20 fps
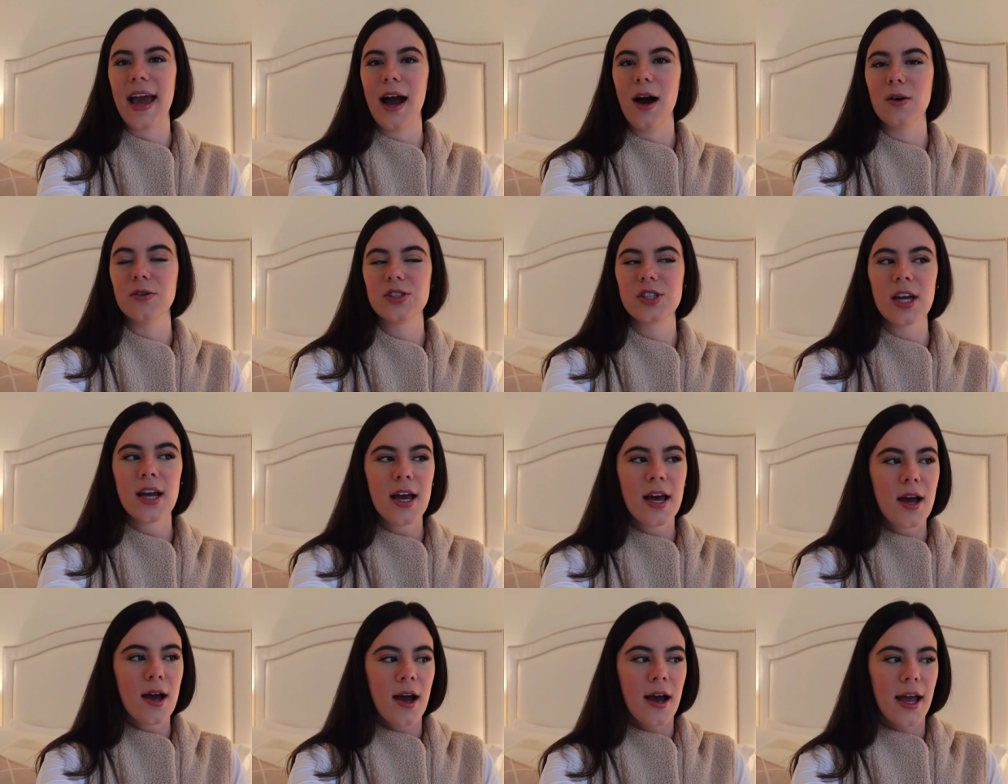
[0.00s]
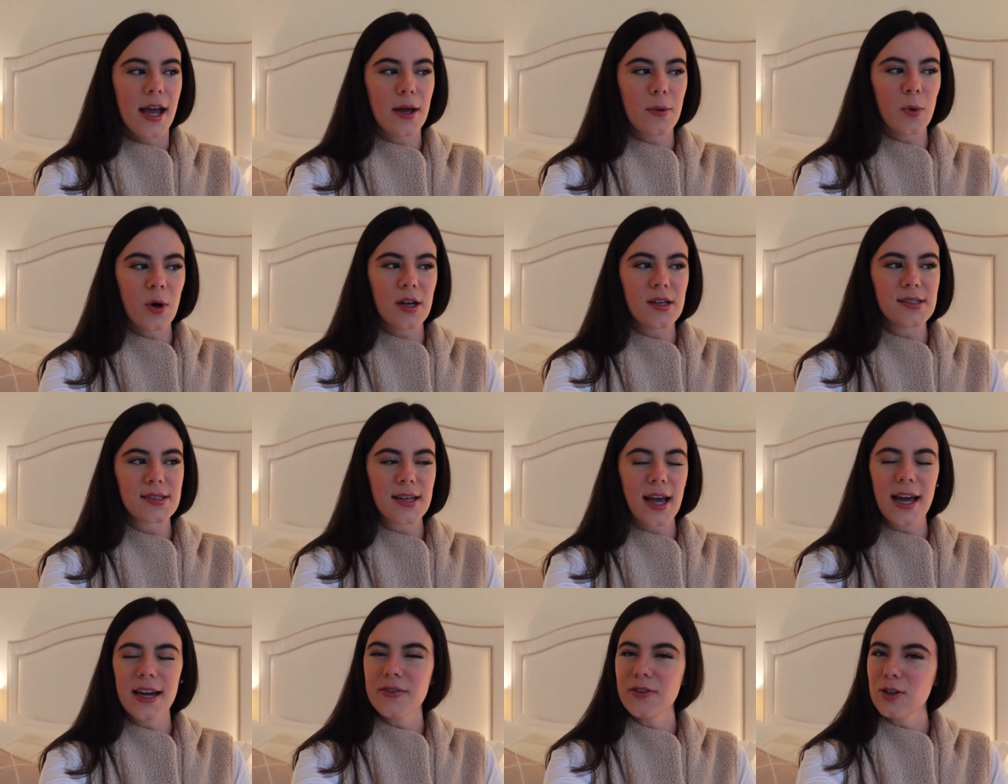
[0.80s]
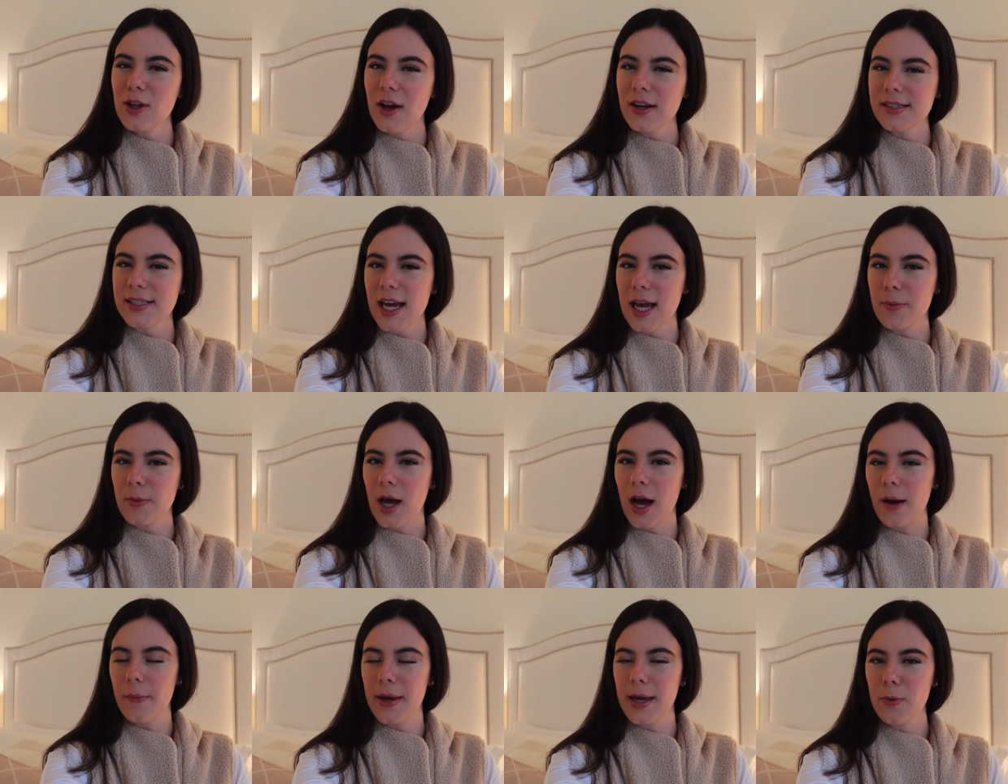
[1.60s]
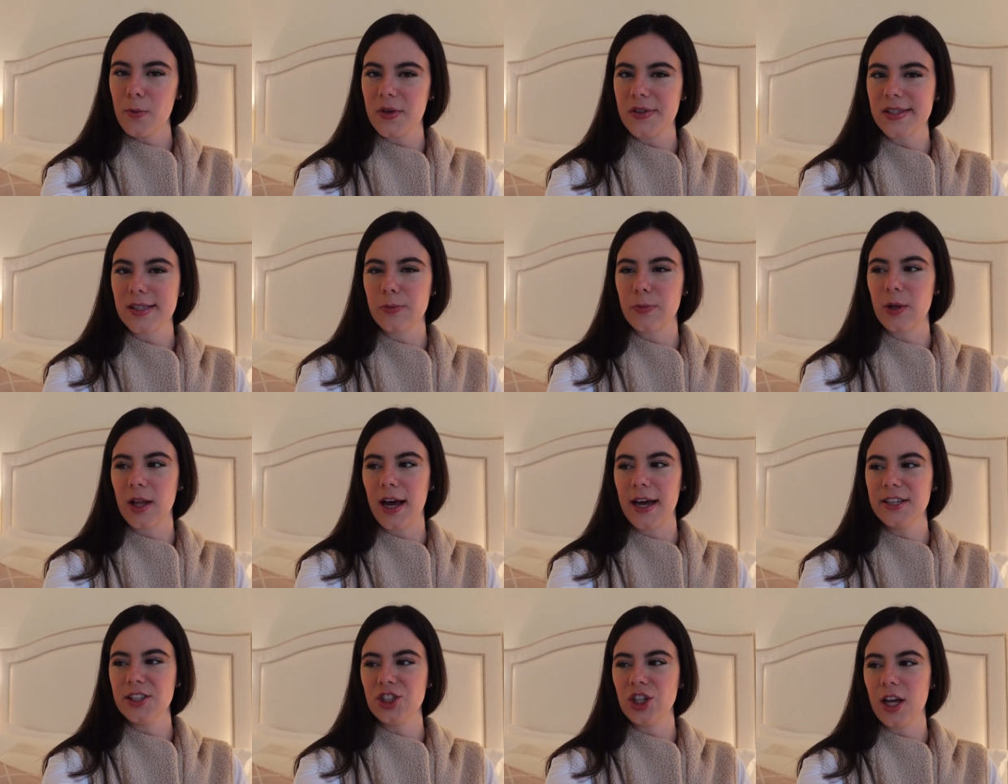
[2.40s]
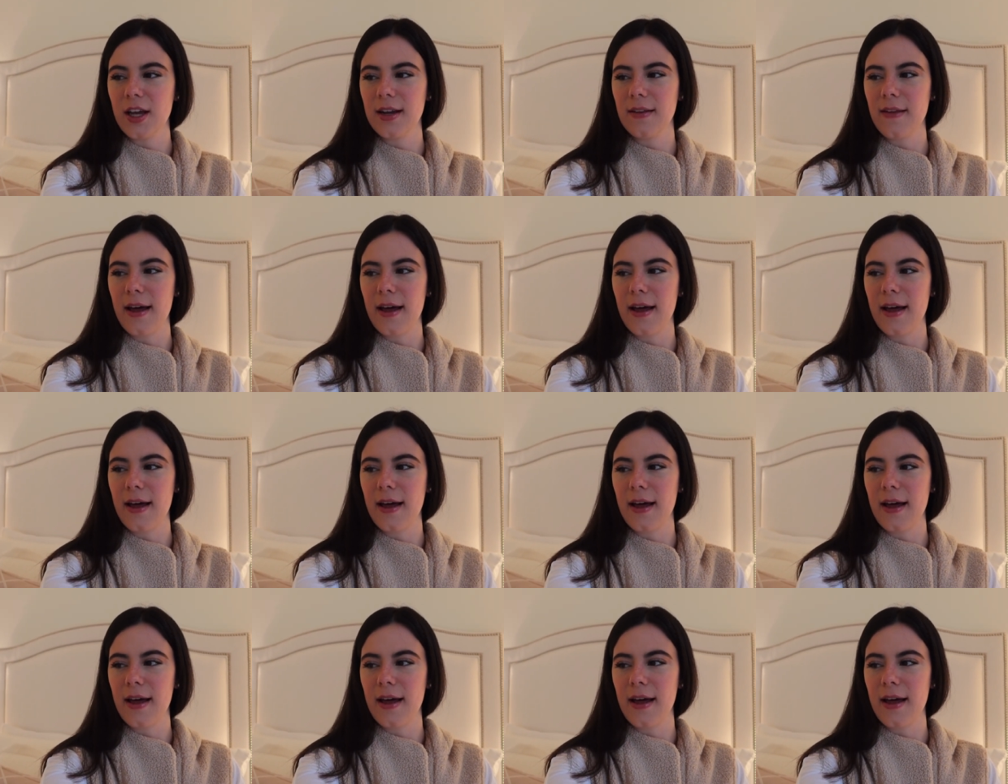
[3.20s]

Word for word: out it was kind of a long time coming with supply chain.